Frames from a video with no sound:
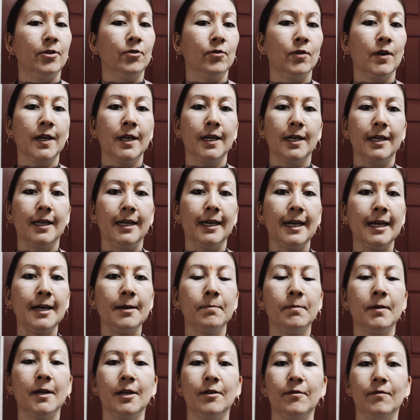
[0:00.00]
drink ghee,
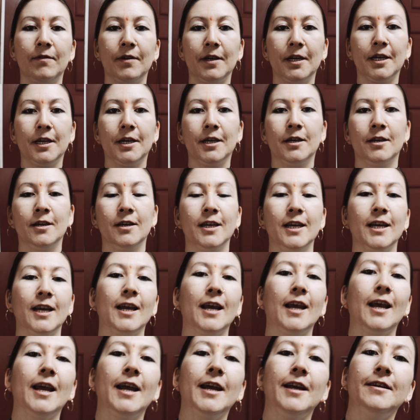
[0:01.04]
but we
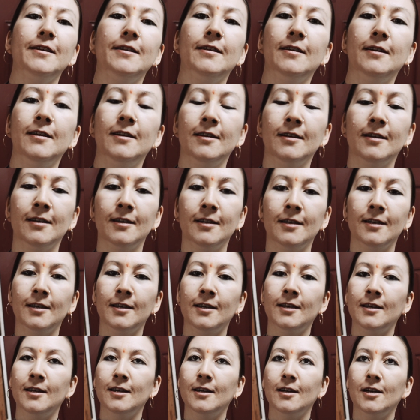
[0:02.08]
ate
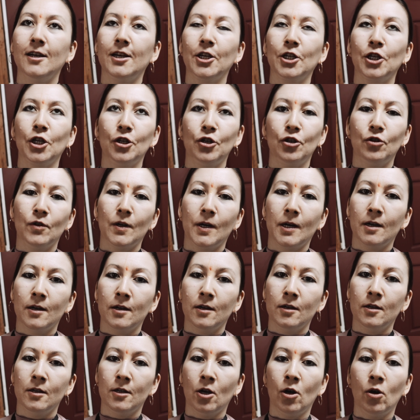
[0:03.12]
khichdi
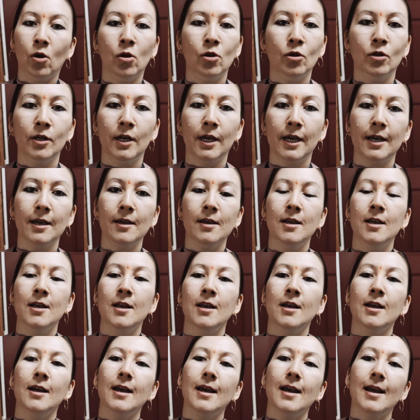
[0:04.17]
the whole day,
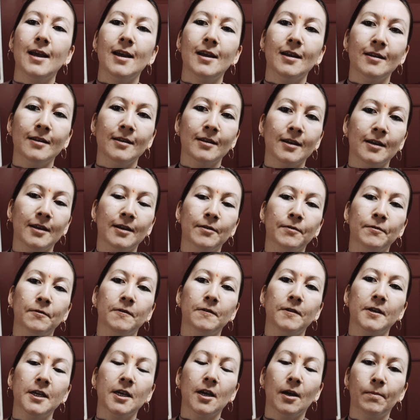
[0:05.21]
and
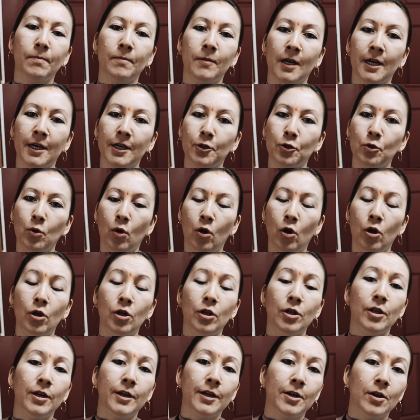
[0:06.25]
we applied
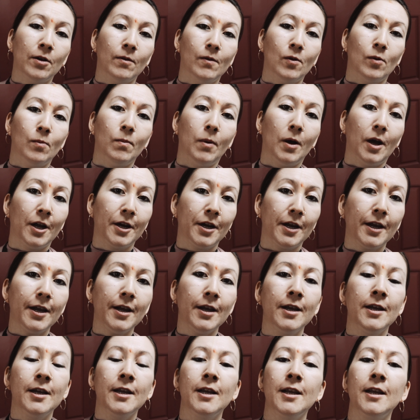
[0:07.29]
oil in our body.
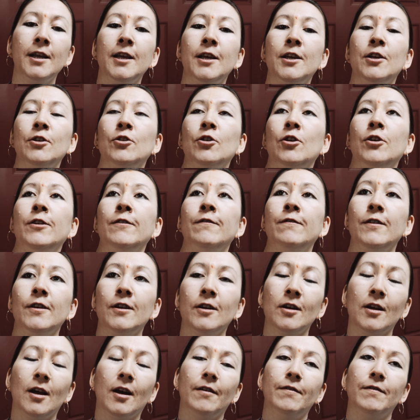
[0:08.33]
So if you're
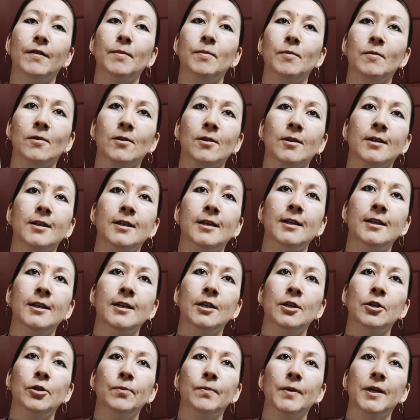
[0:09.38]
a kapha
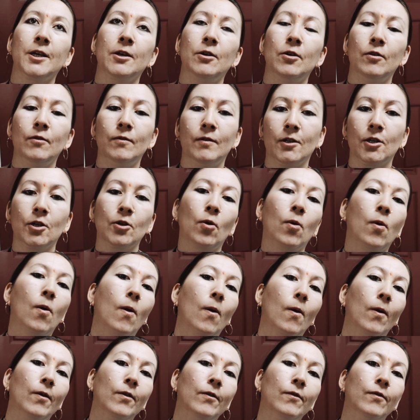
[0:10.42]
person, you may go with
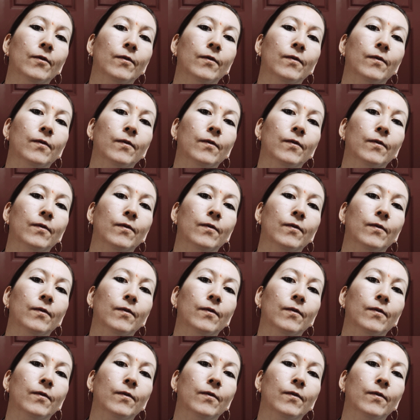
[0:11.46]
corn